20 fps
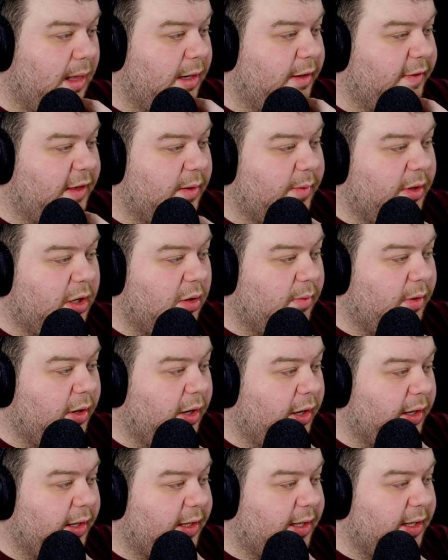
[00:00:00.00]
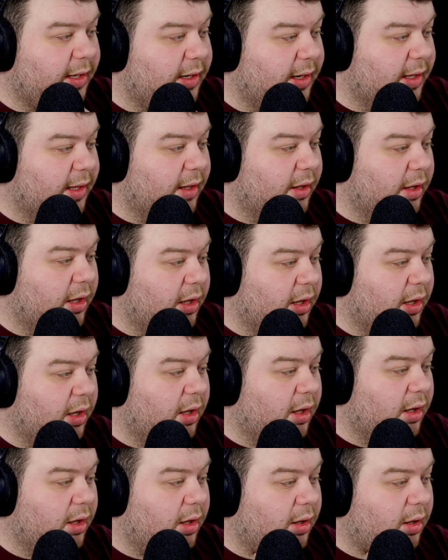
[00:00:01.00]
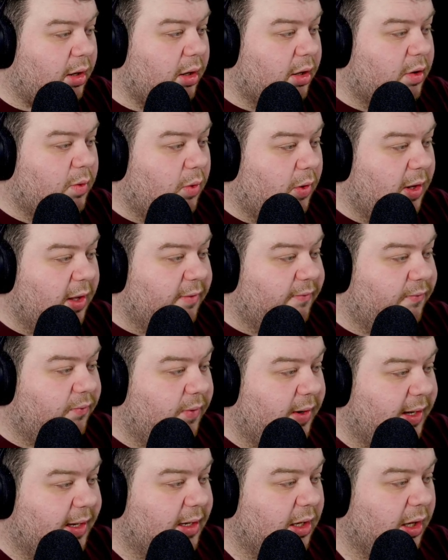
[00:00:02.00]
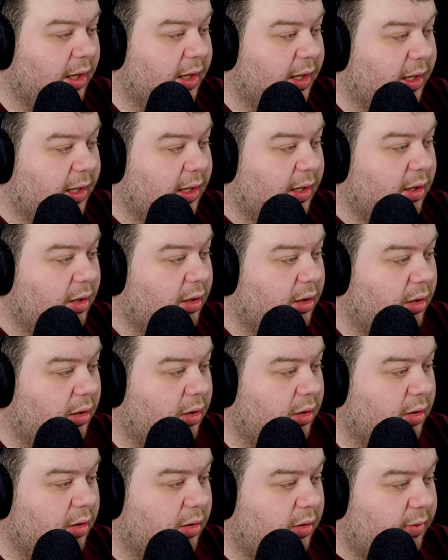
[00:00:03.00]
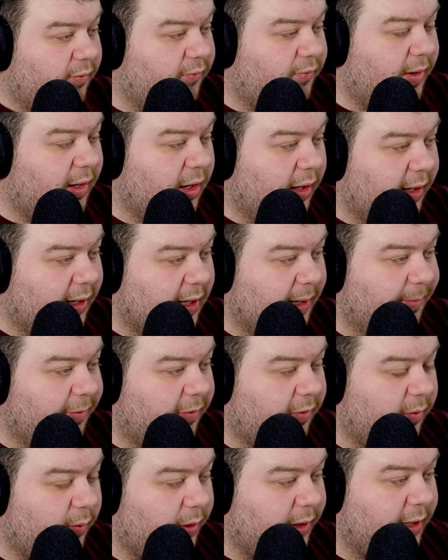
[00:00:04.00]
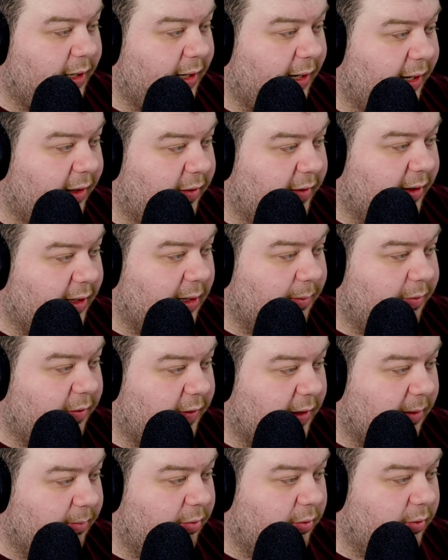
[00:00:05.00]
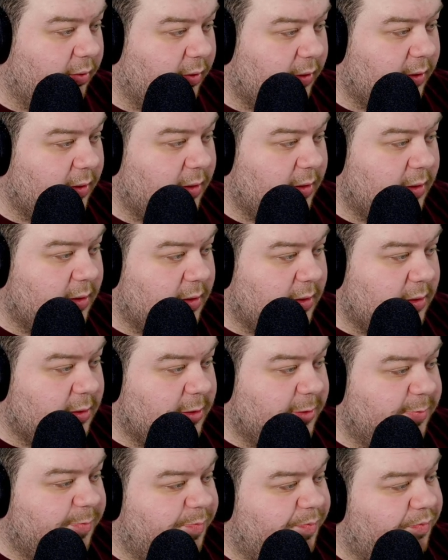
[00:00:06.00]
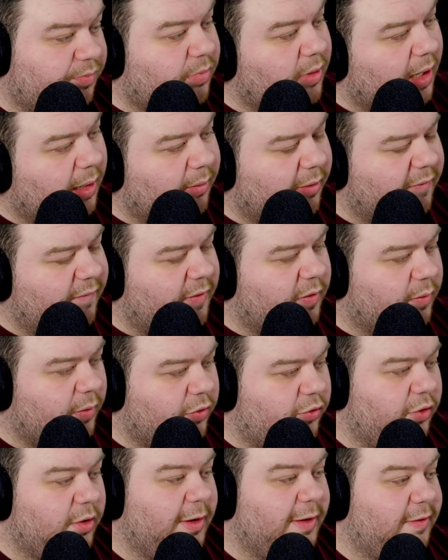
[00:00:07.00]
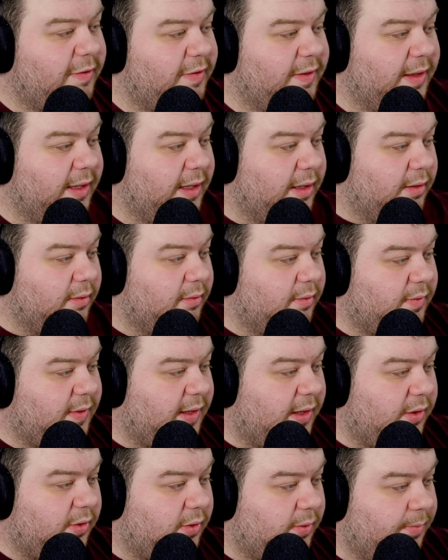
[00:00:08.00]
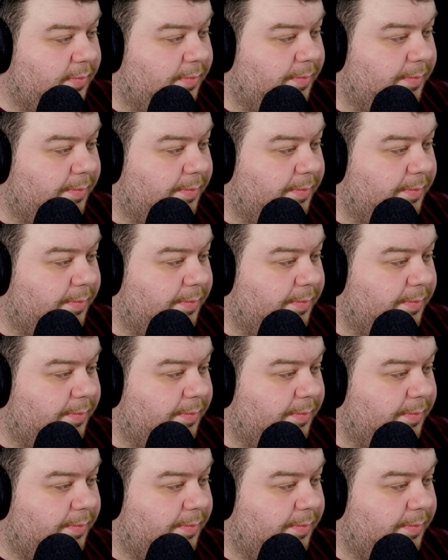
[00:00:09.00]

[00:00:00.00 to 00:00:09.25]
Does anyone know where I can uh, acquire free uh, free light clips, one year later clips, example? I'm confused what you're trying to ask there, Tish.